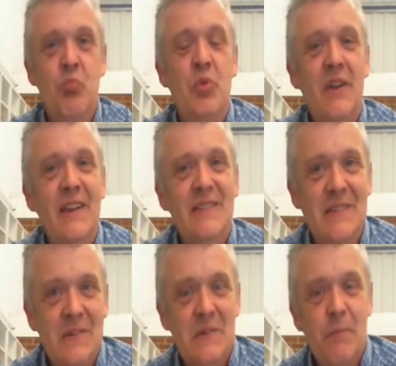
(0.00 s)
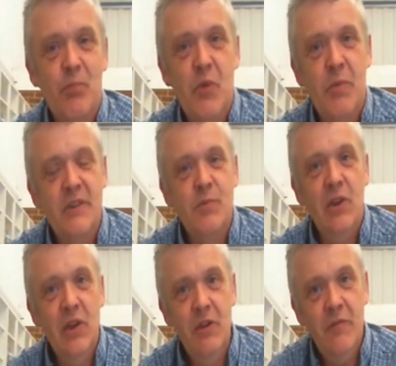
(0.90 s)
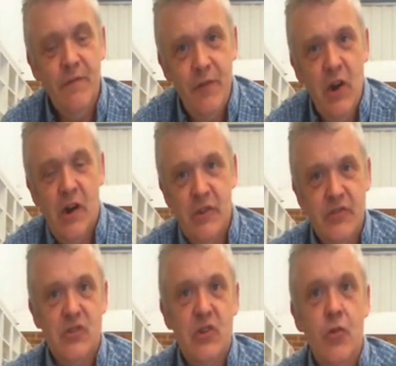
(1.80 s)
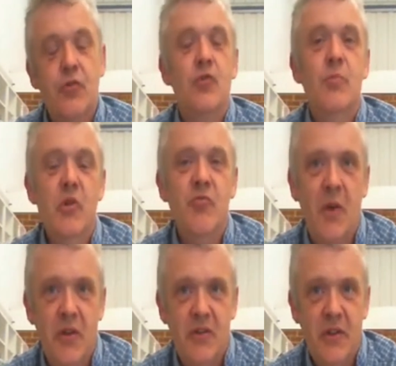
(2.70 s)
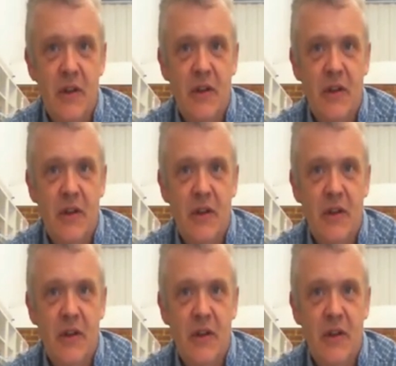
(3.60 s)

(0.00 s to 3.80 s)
But it isn't, because we learn first through movement.